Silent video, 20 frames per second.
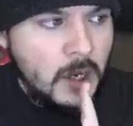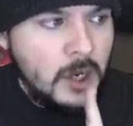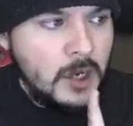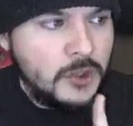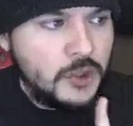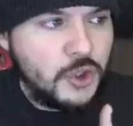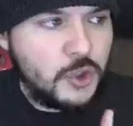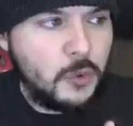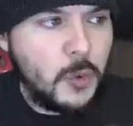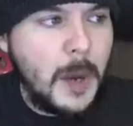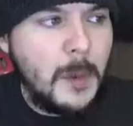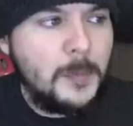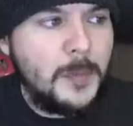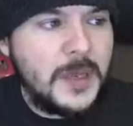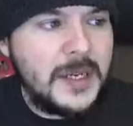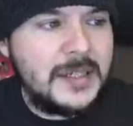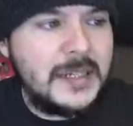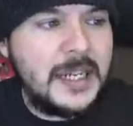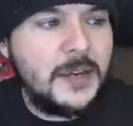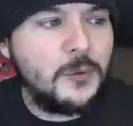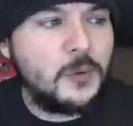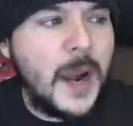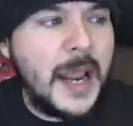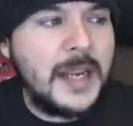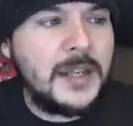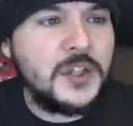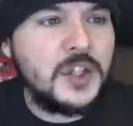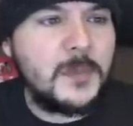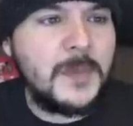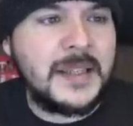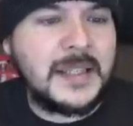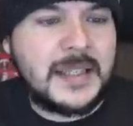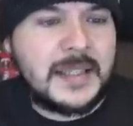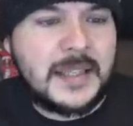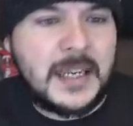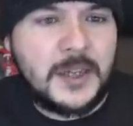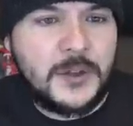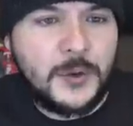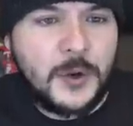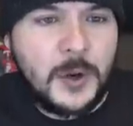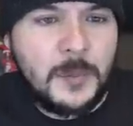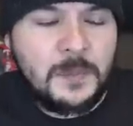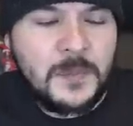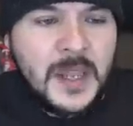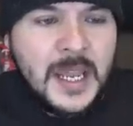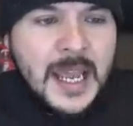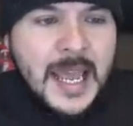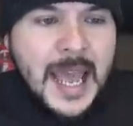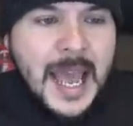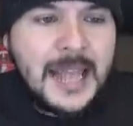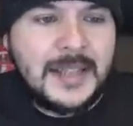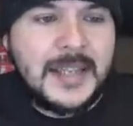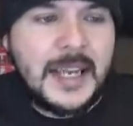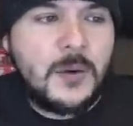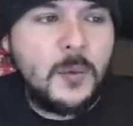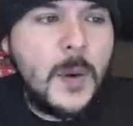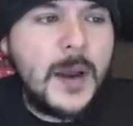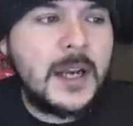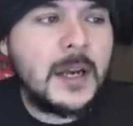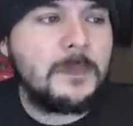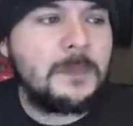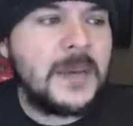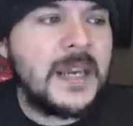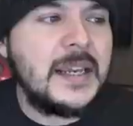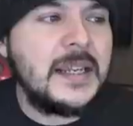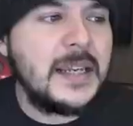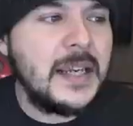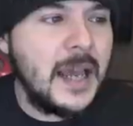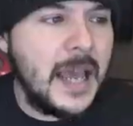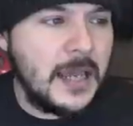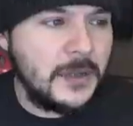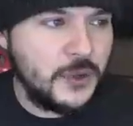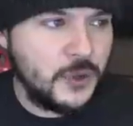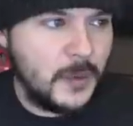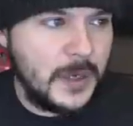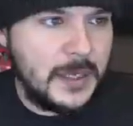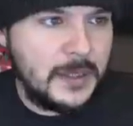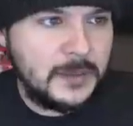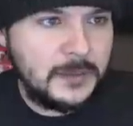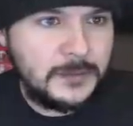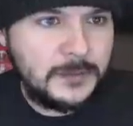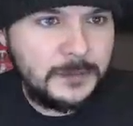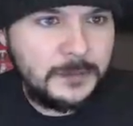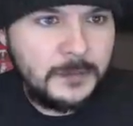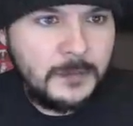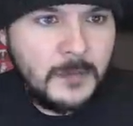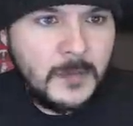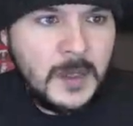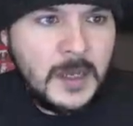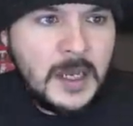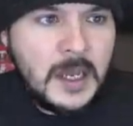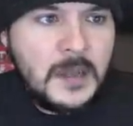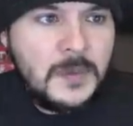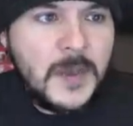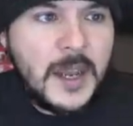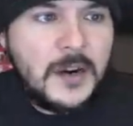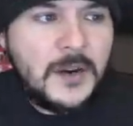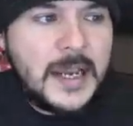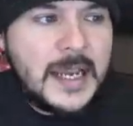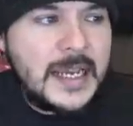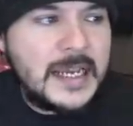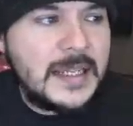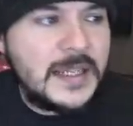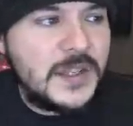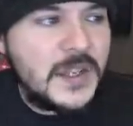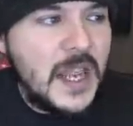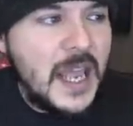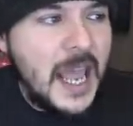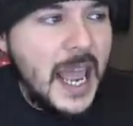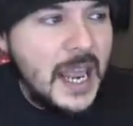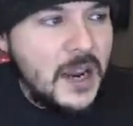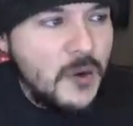Trump derangement syndrome has a Wikipedia entry. There is a